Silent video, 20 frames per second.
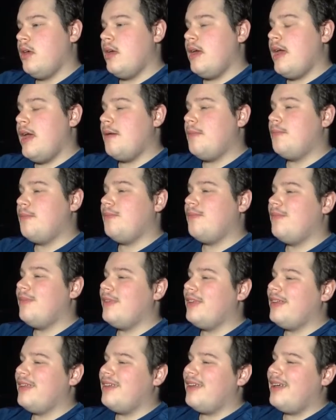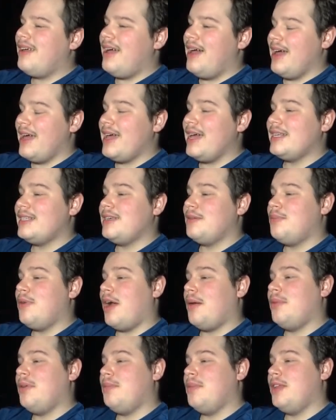And I guess it'd
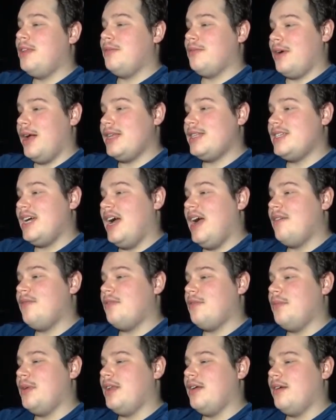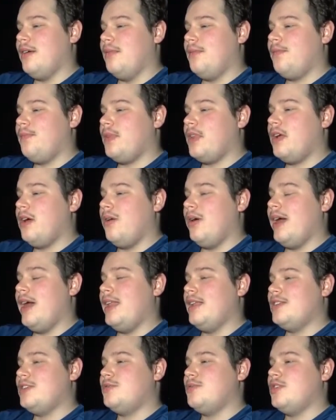probably be the right time for me to go
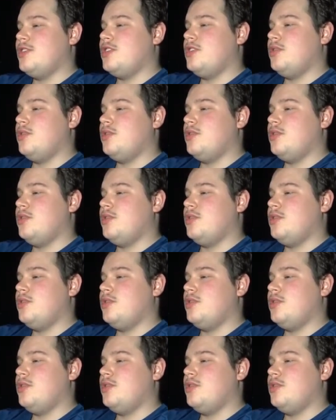ahead and switch